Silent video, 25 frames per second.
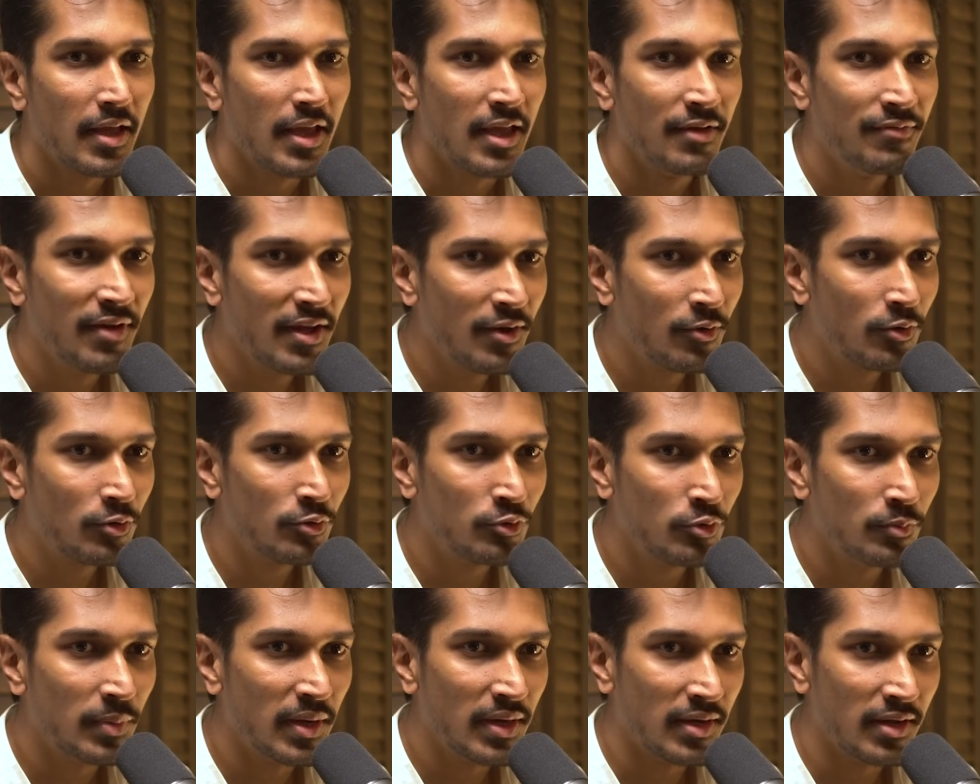If I go to
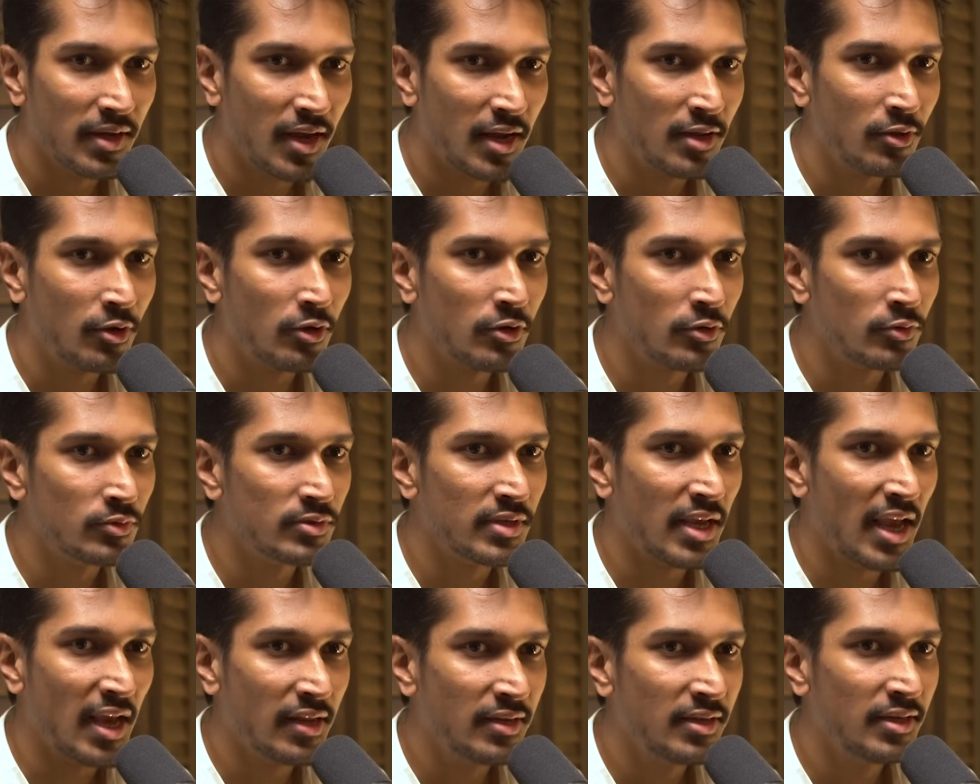Dubai, I'll not
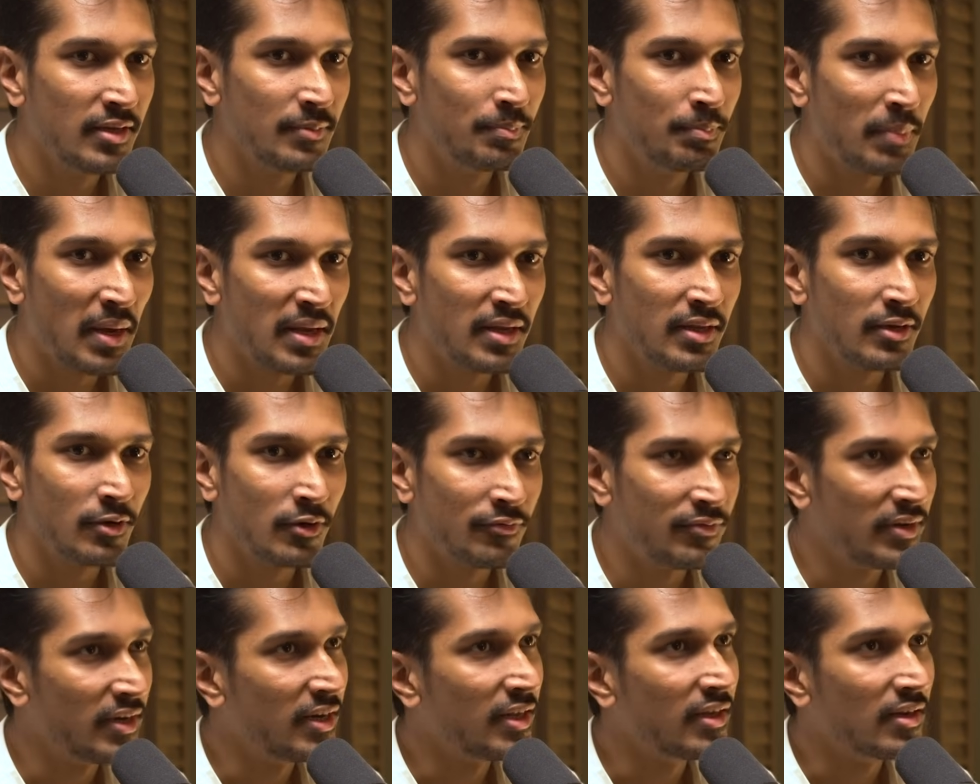use any penny
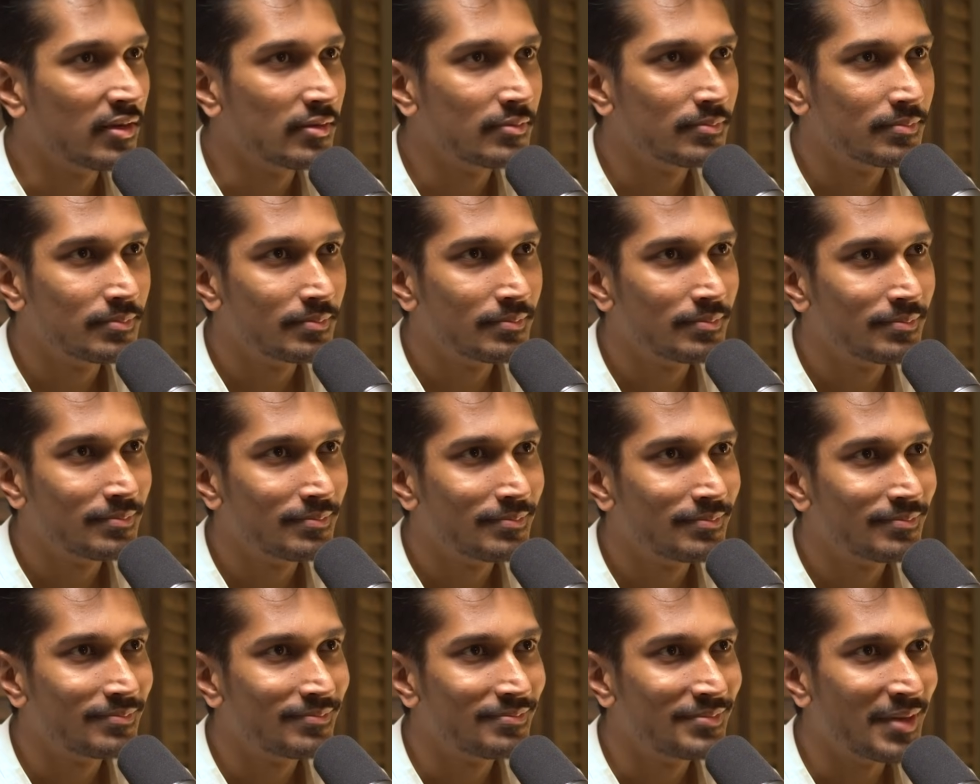of India.
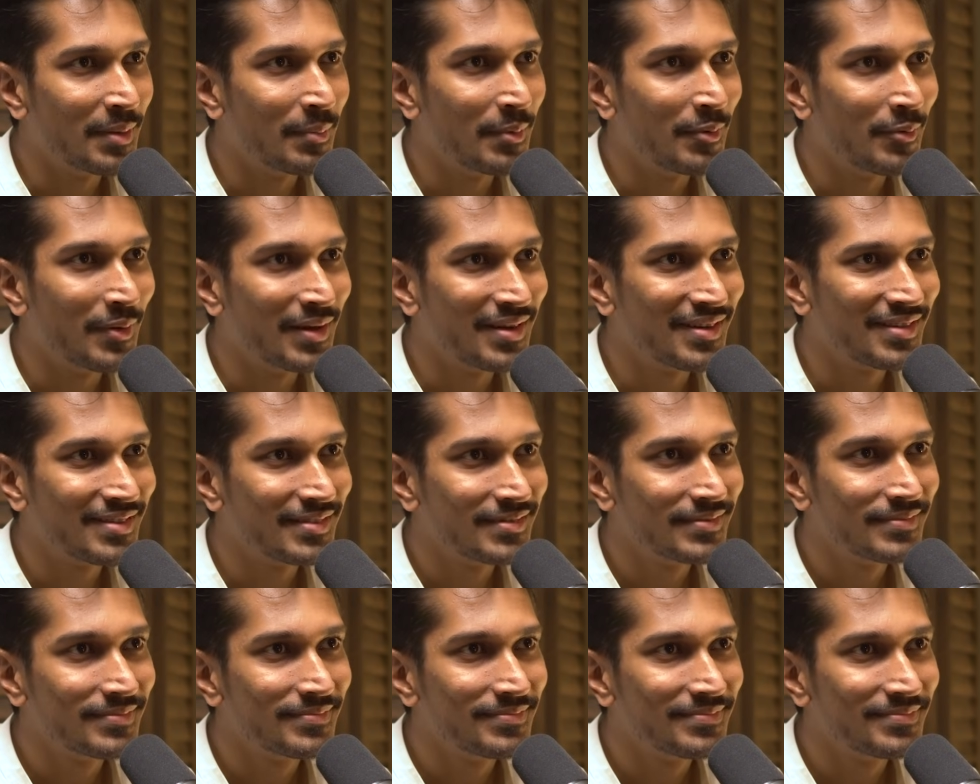Number 1.
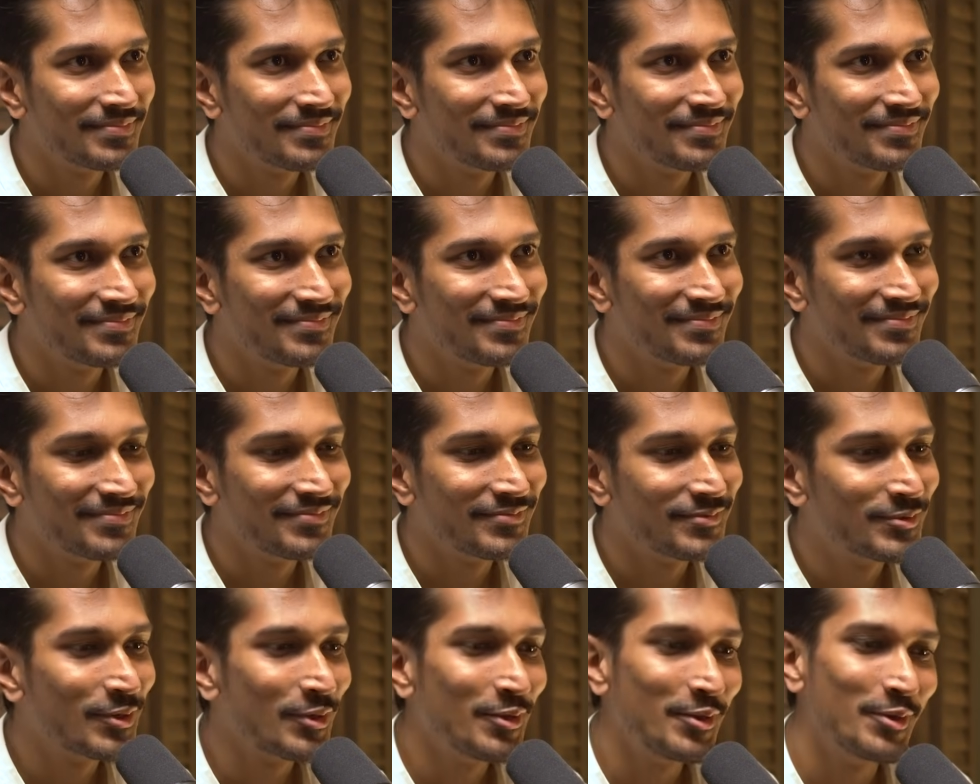
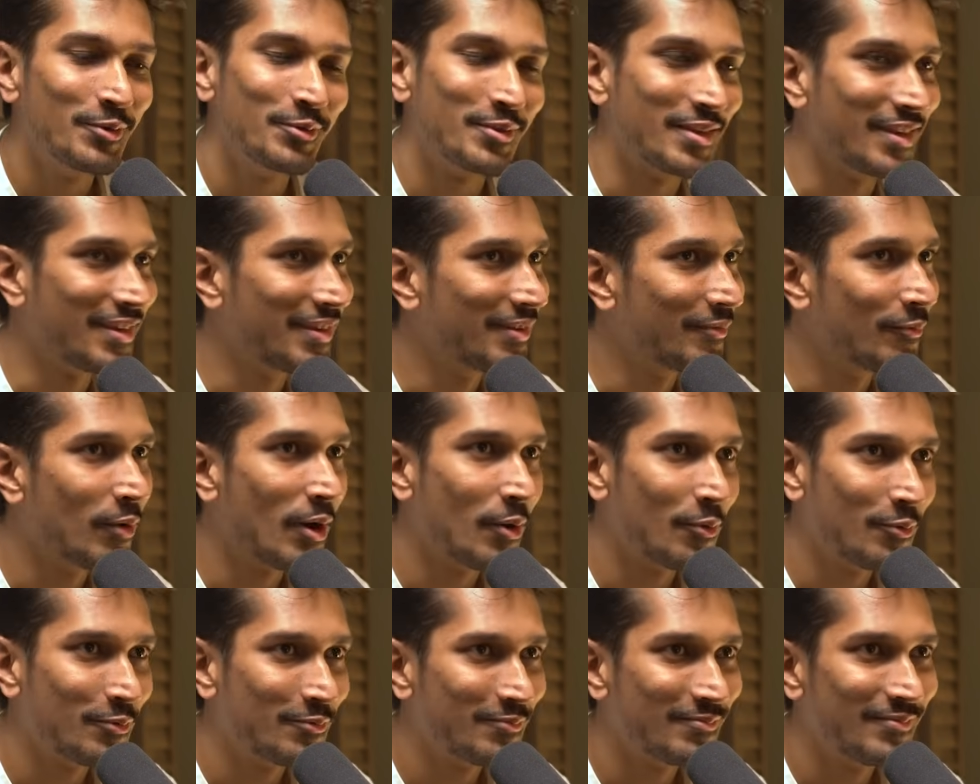So new thing.
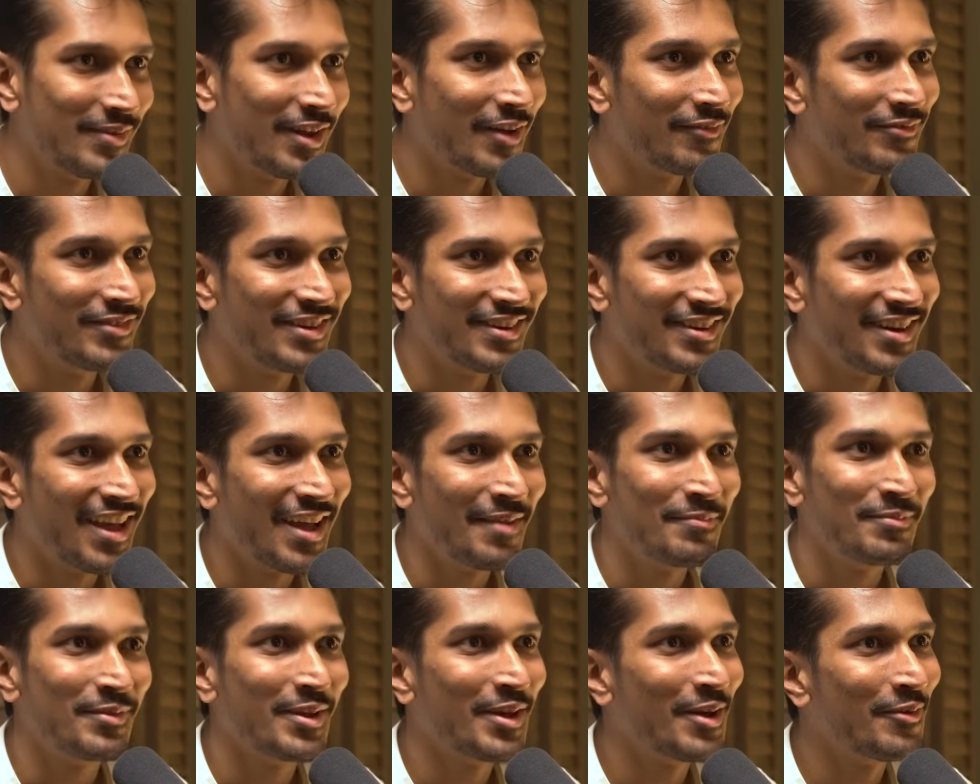Wow. Loved it.
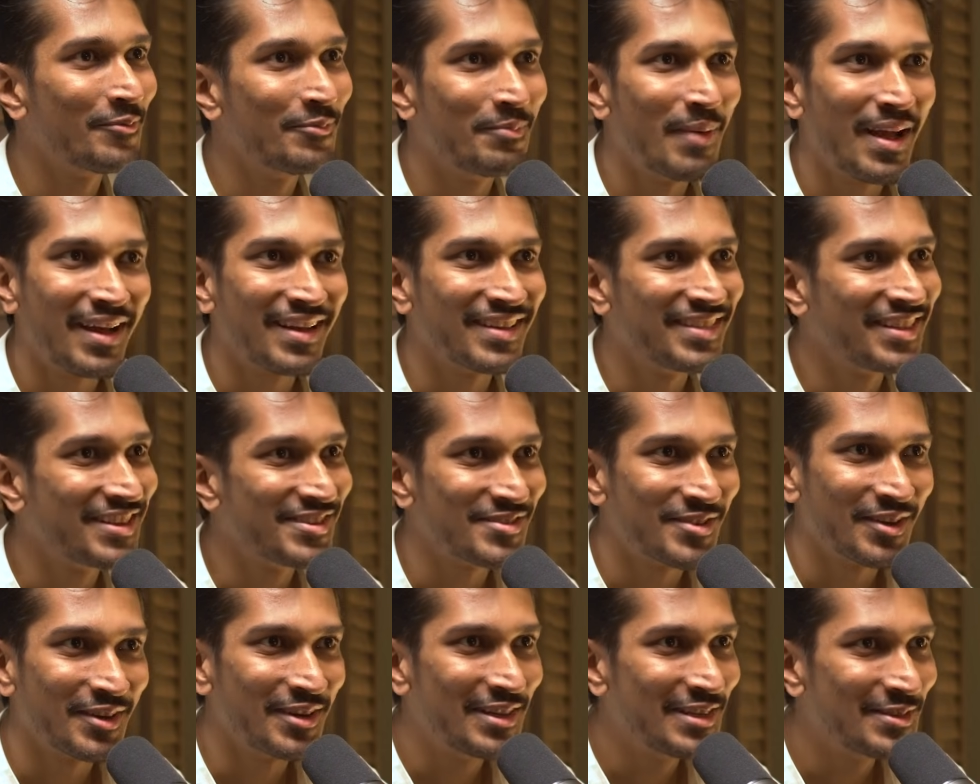I'm now back in the
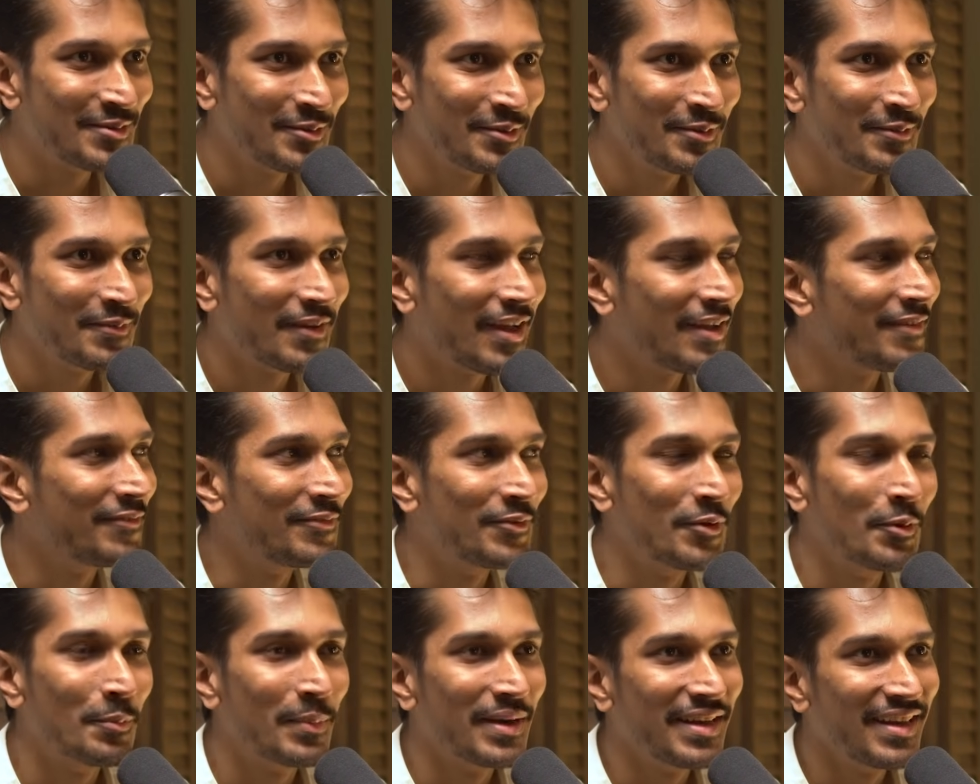struggle zone. I have
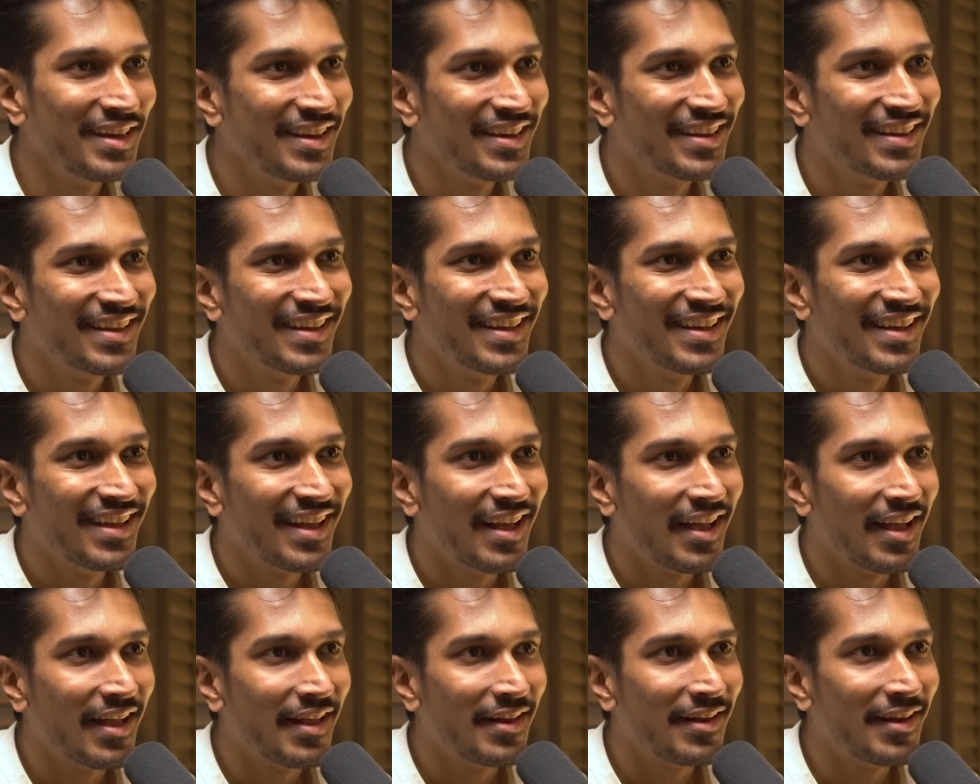no money
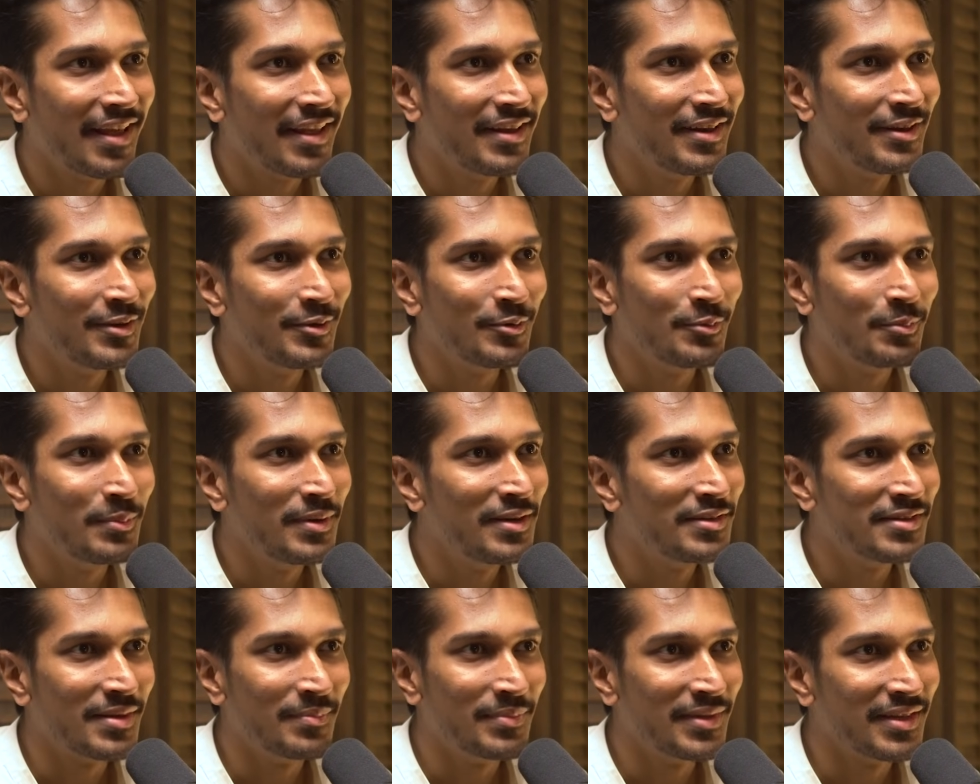and I need to
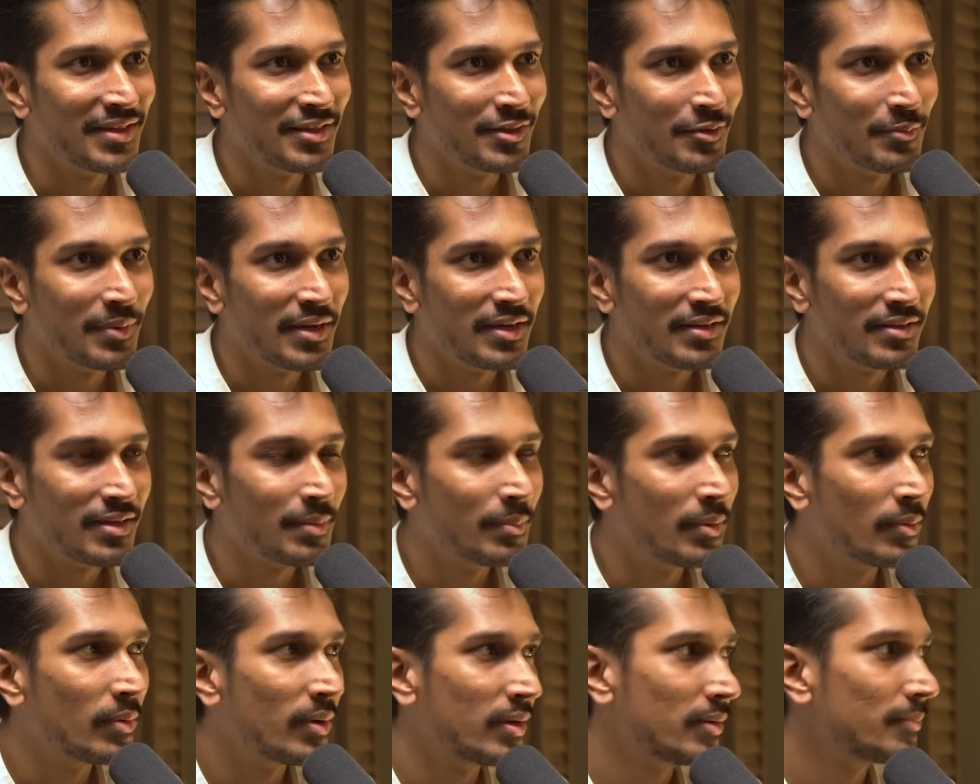build something in Dubai.
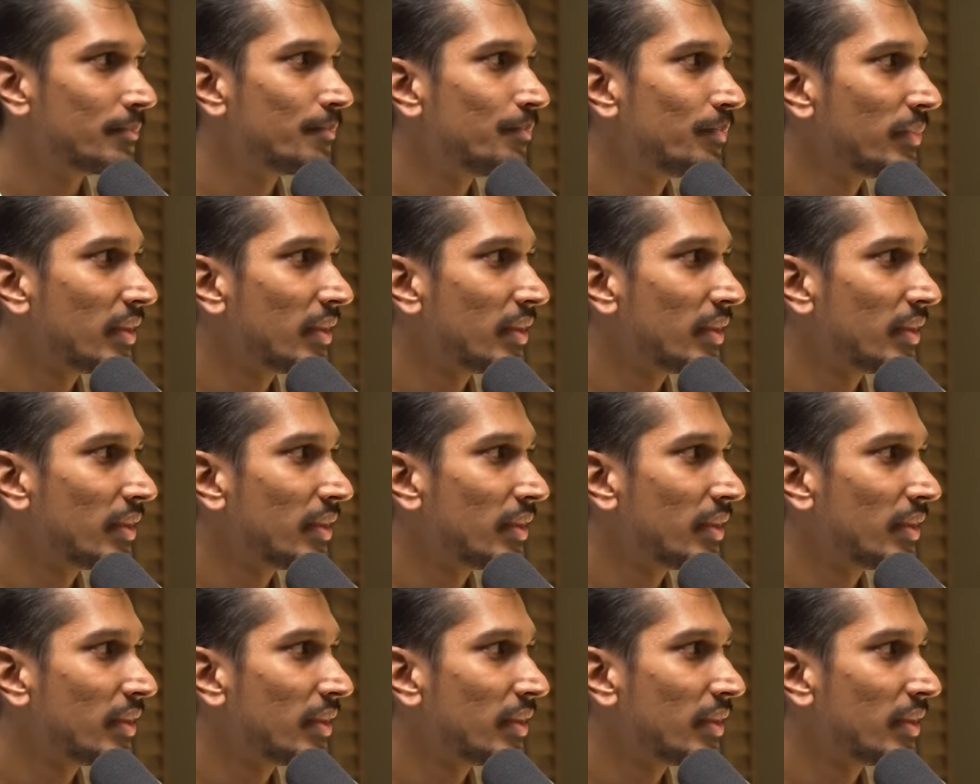Number 1.